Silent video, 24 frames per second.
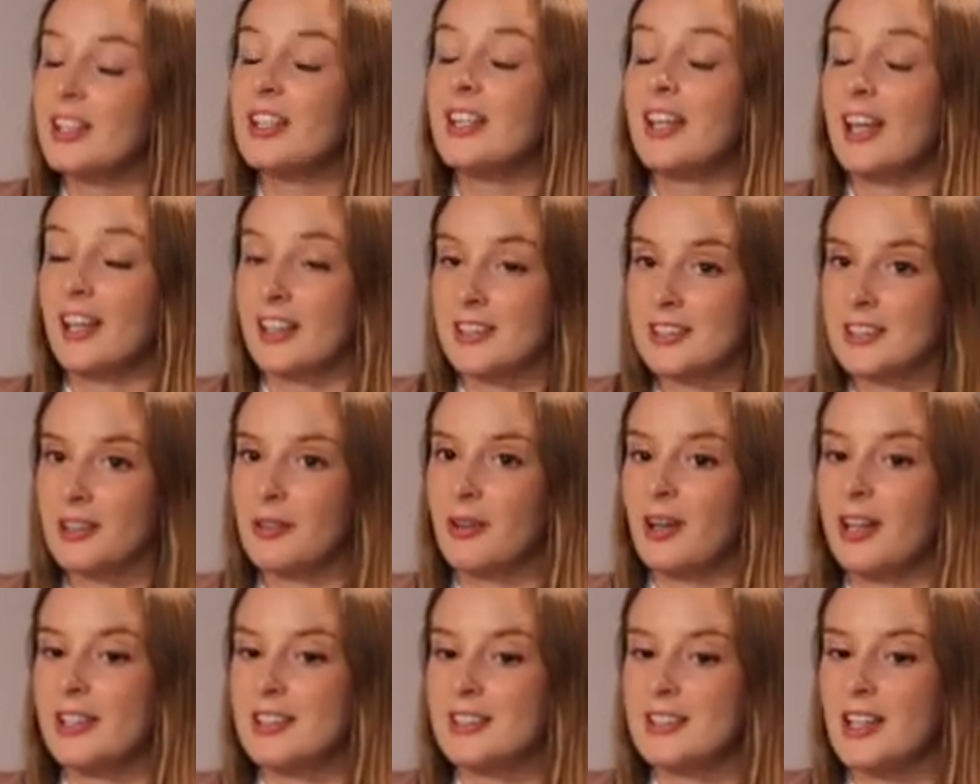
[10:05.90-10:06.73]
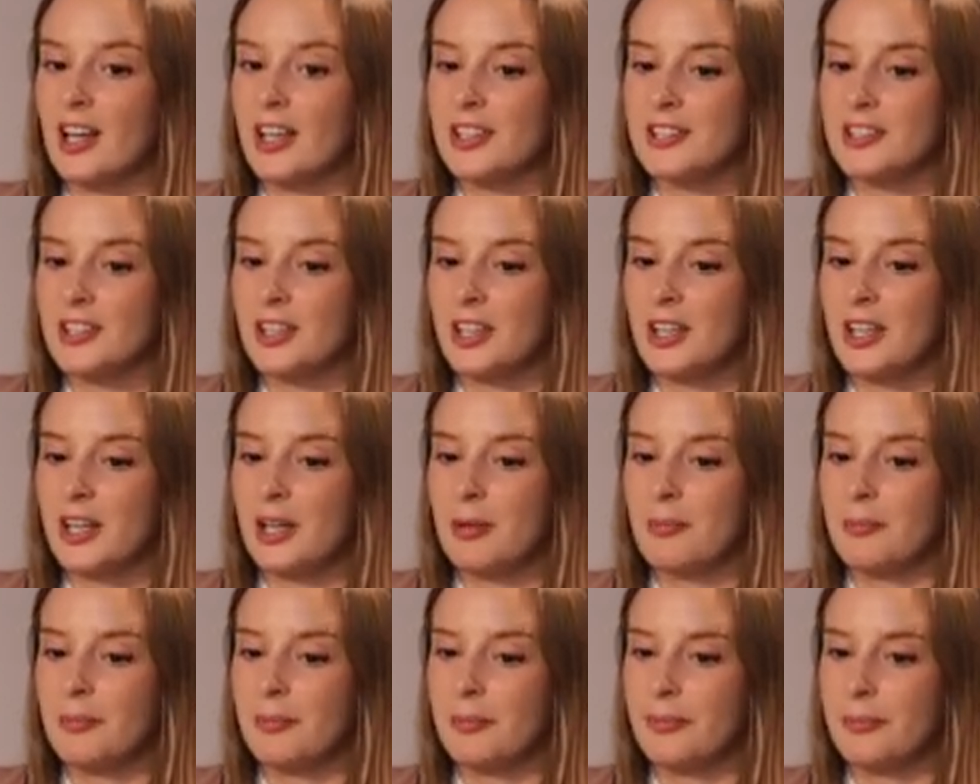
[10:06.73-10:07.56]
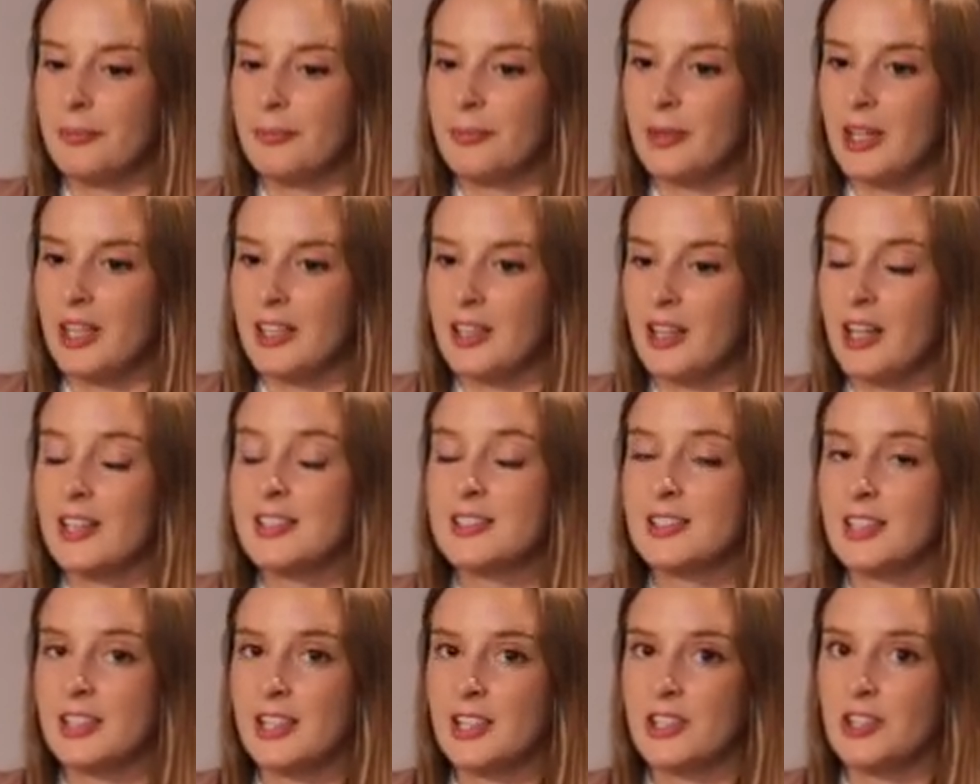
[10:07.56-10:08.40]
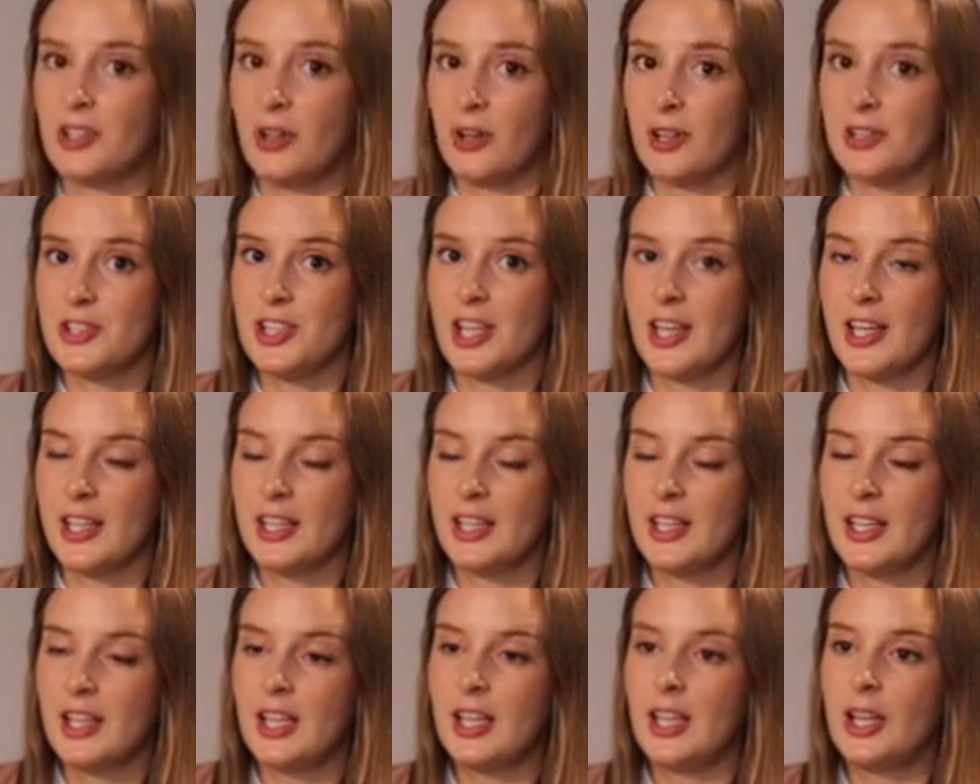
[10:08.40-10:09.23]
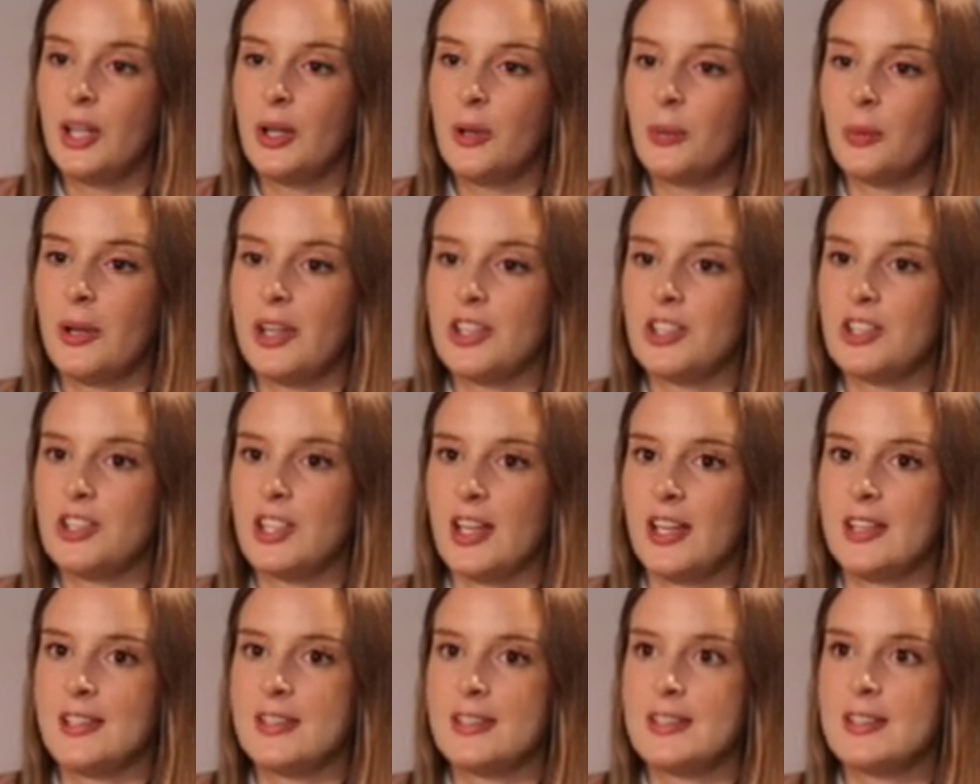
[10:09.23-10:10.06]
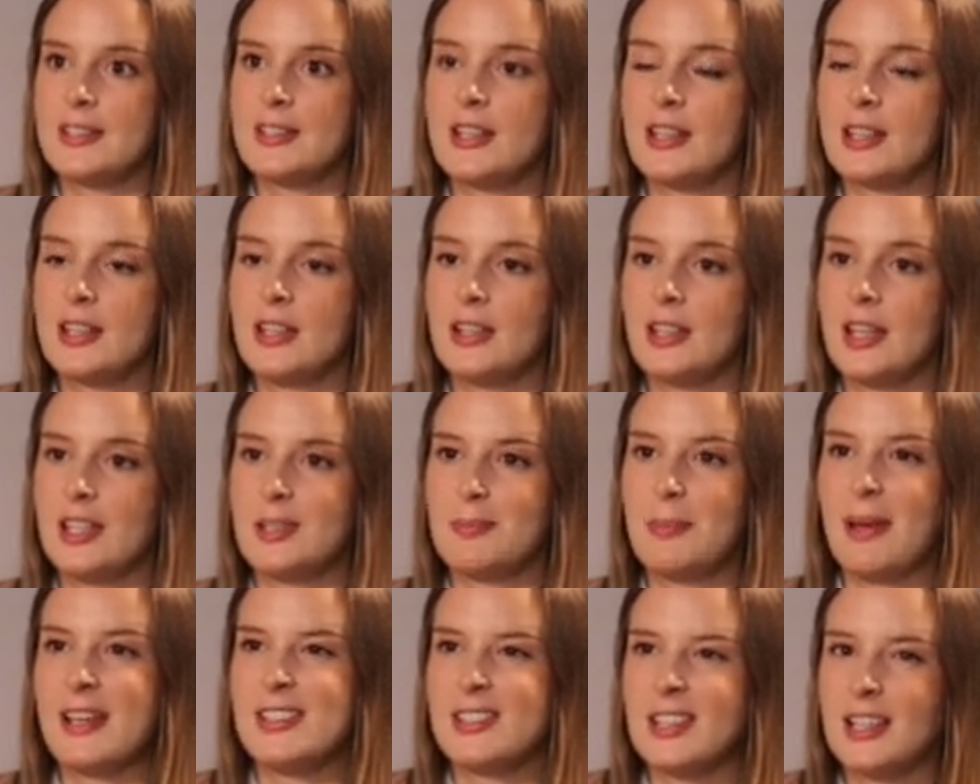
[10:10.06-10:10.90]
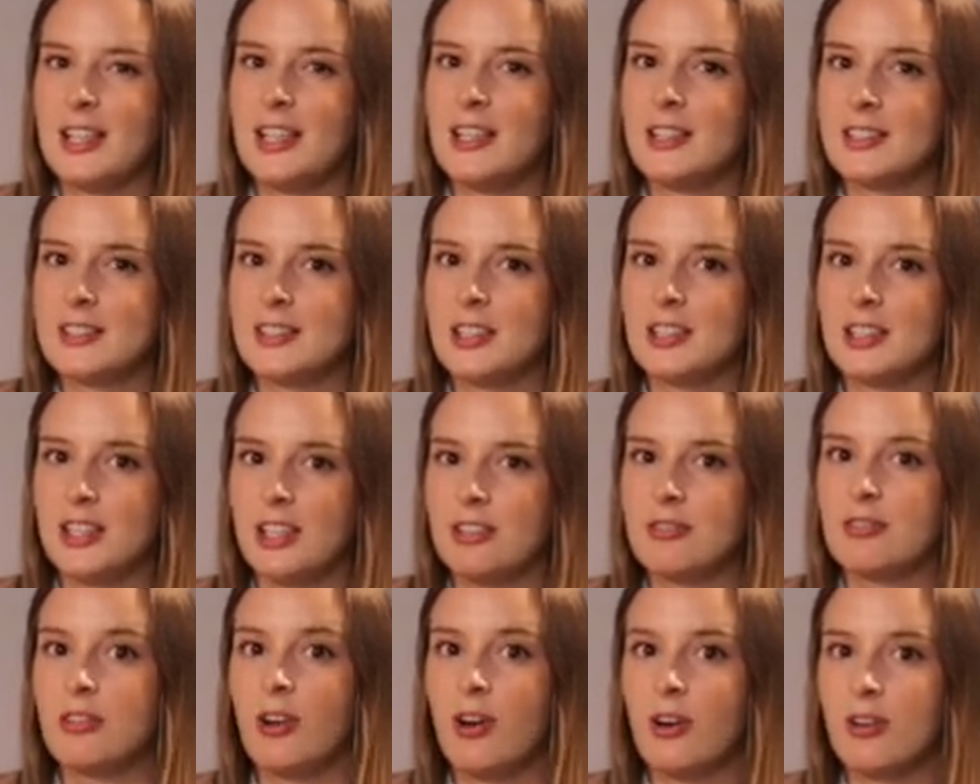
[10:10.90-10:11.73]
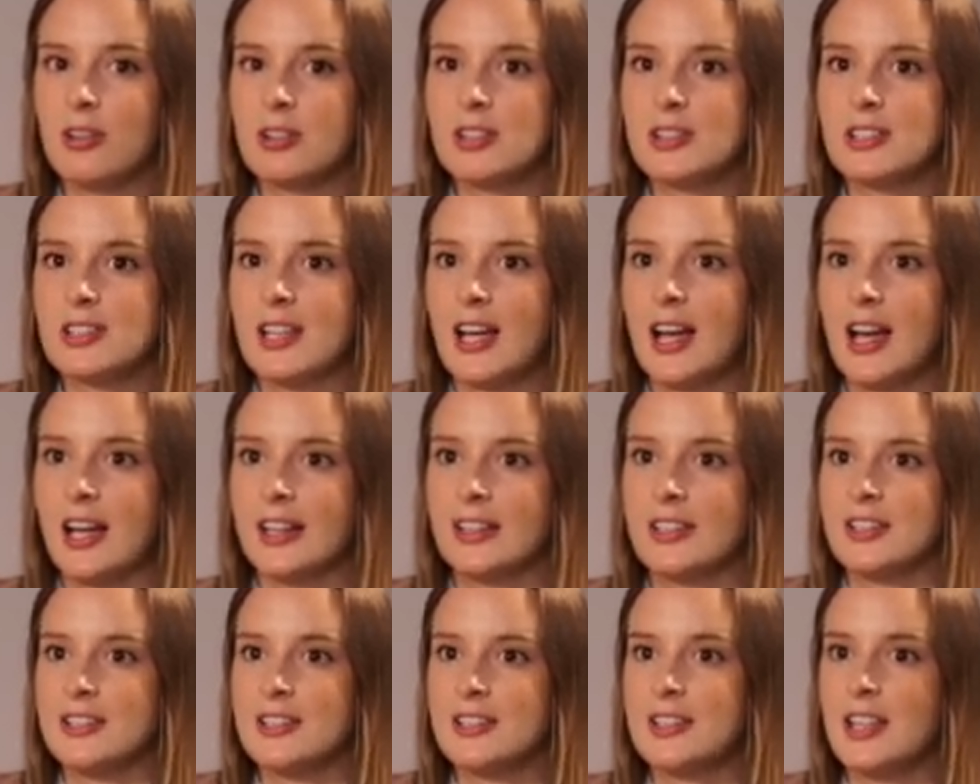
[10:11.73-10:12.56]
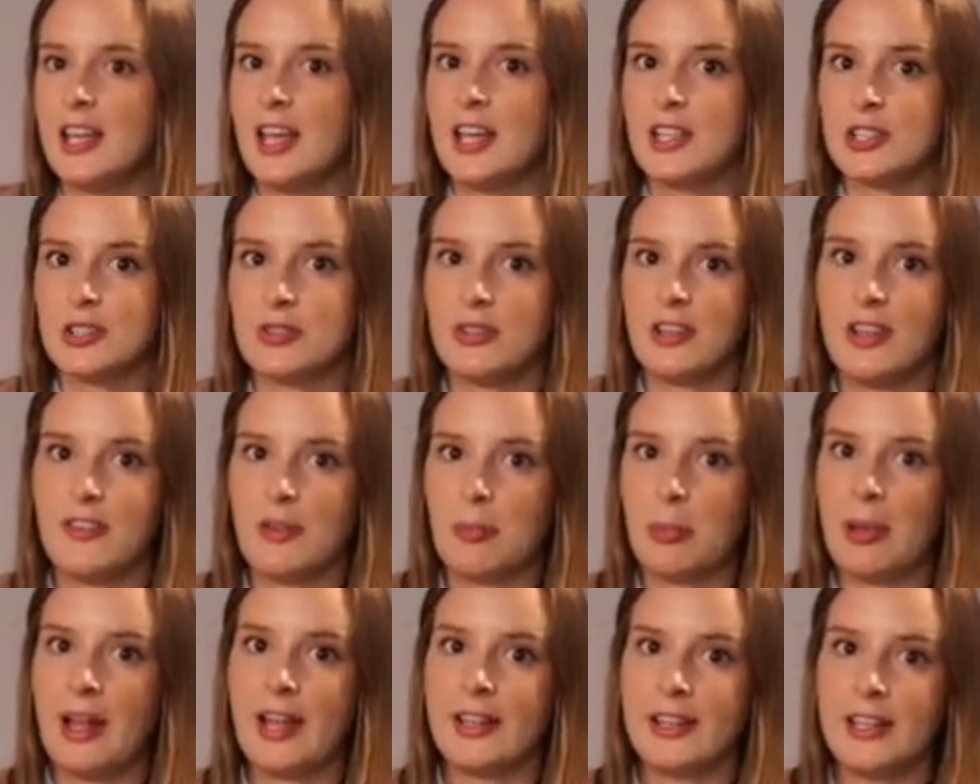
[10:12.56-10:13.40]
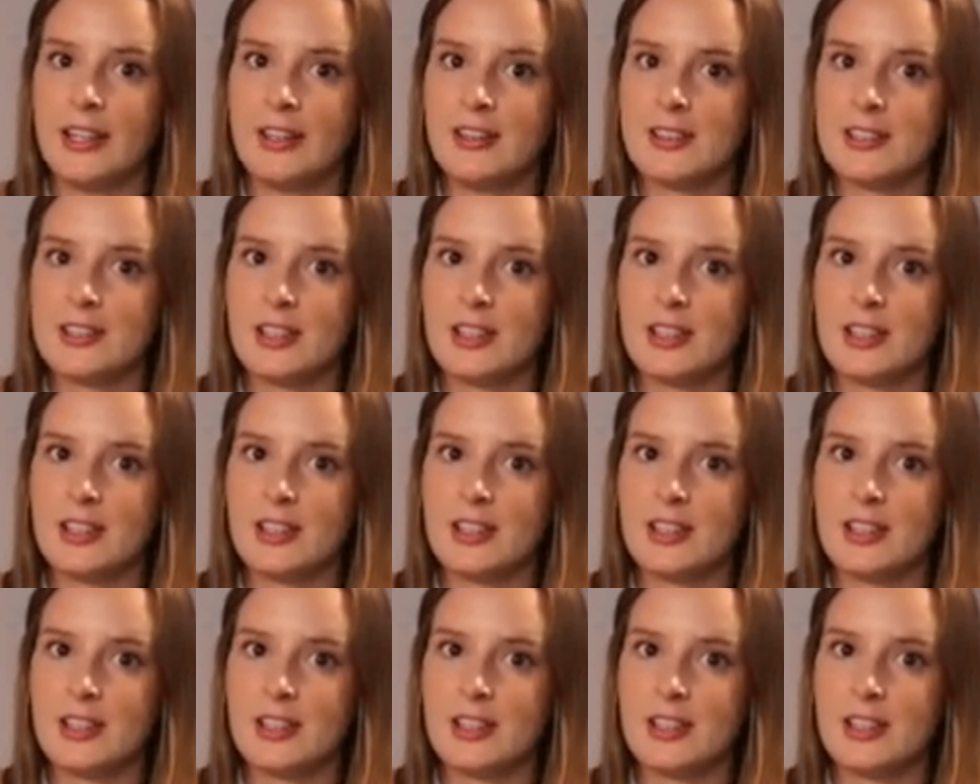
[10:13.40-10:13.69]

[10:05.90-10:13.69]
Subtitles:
Yeah, so I took I studied geology, which is it's basically the study of rocks and the history of the planet.